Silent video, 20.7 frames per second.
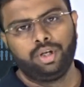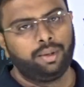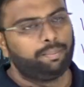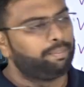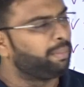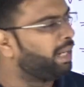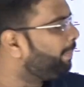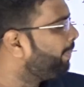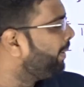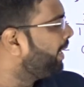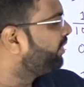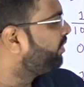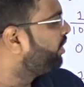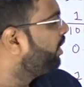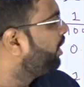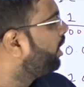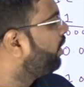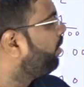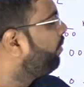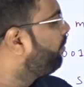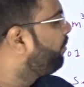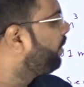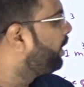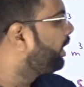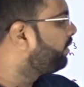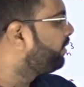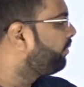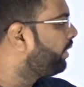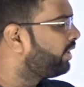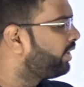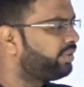By placing a
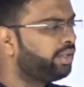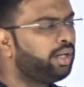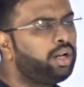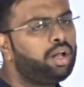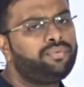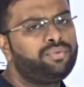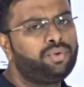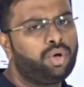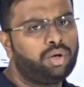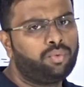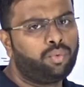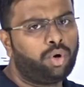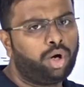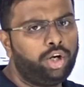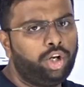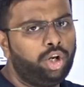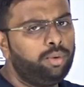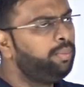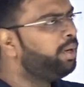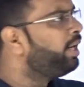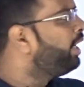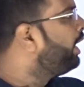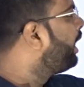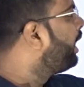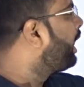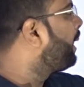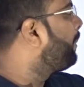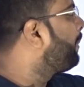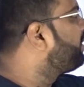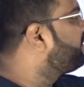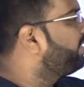vessel of non-volume
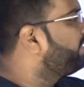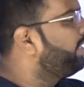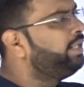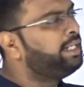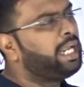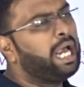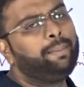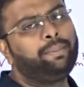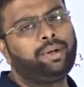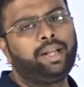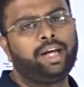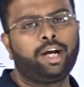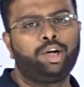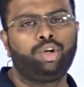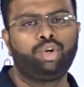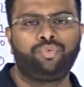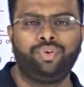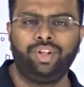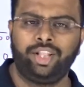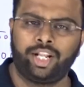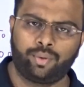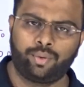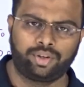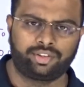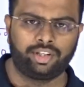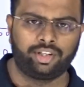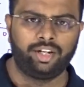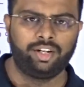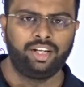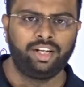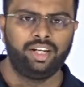and measuring time taken to fill that
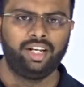vessel.